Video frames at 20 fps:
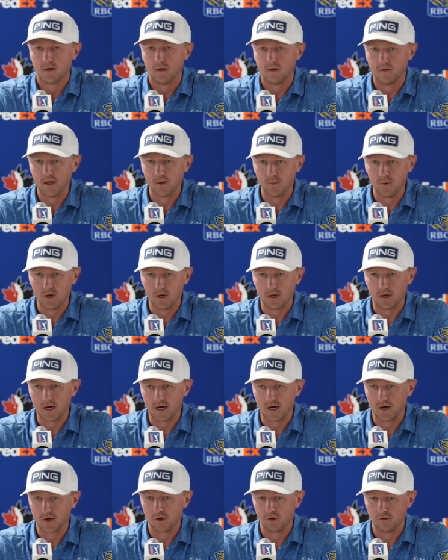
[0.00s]
then we can
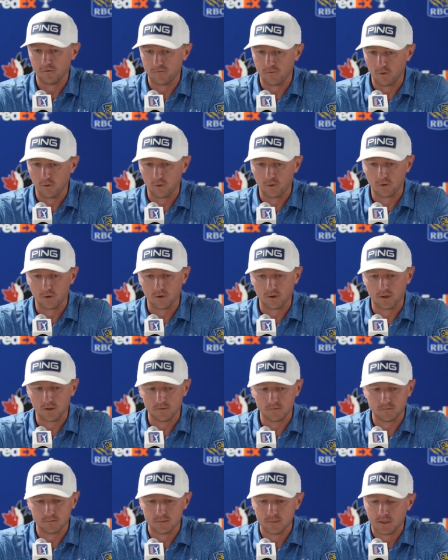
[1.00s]
kind of go forward.
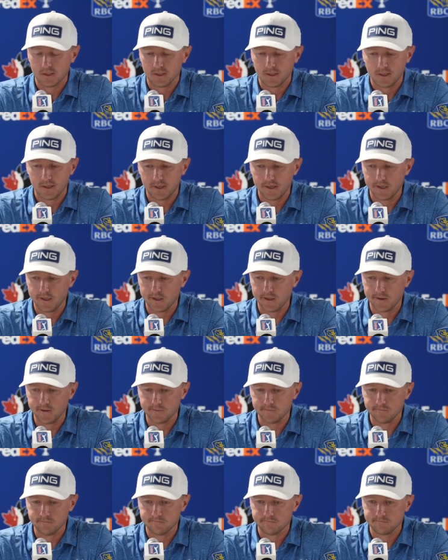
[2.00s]
And, you
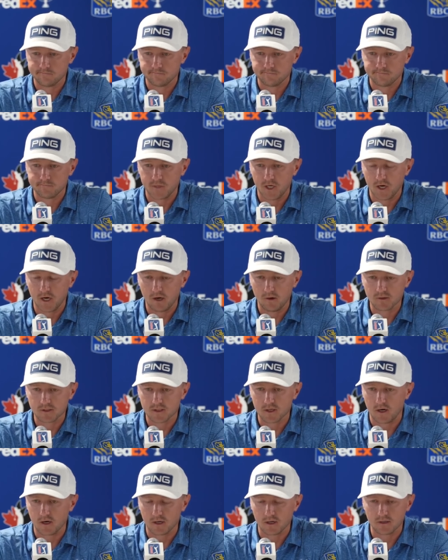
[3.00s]
know, I was
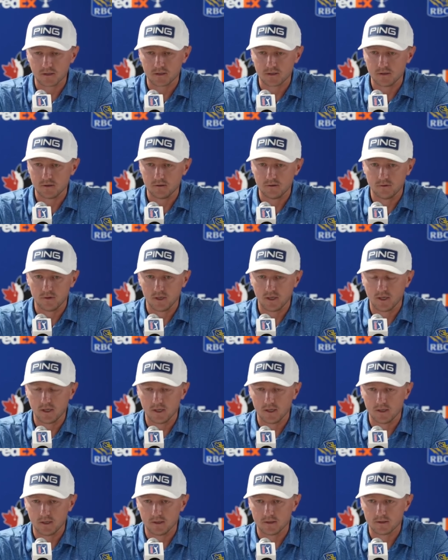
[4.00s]
talking
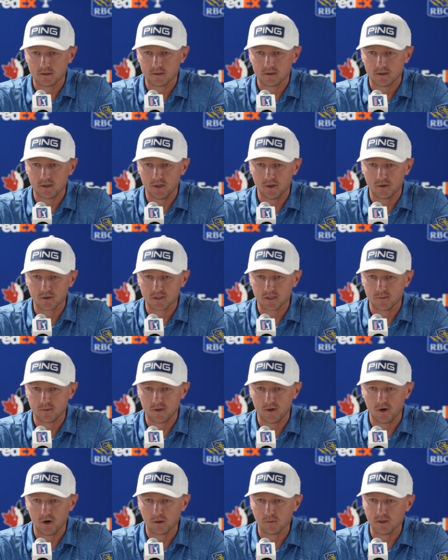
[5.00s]
to, you know, some of
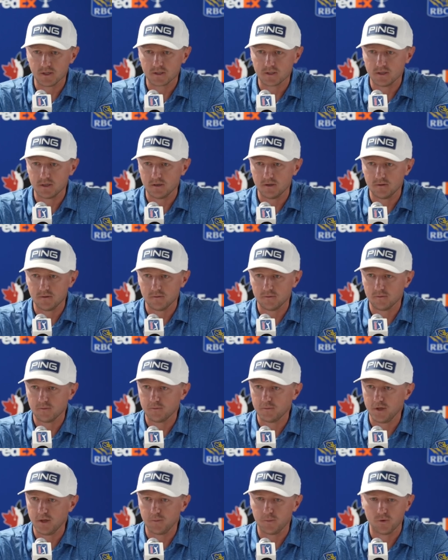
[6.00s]
the RBC
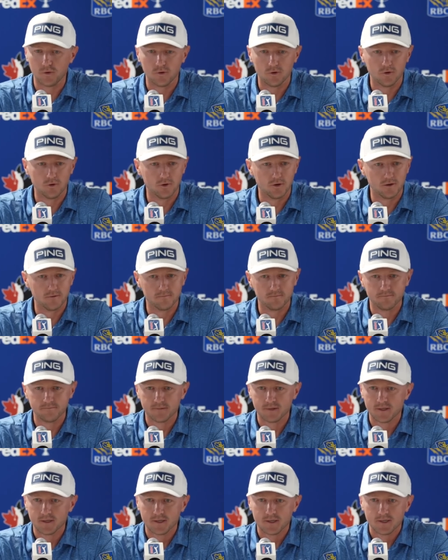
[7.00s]
people, and,
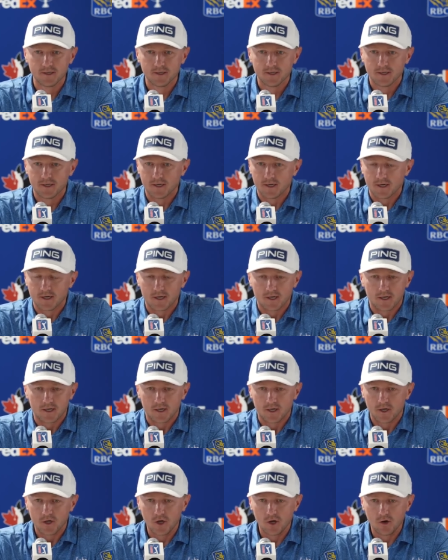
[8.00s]

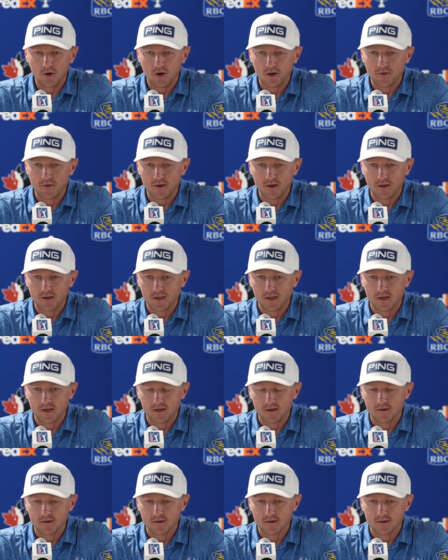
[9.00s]
you know, I think
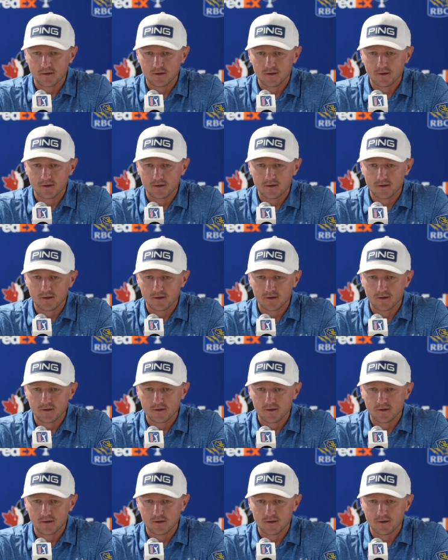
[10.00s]
that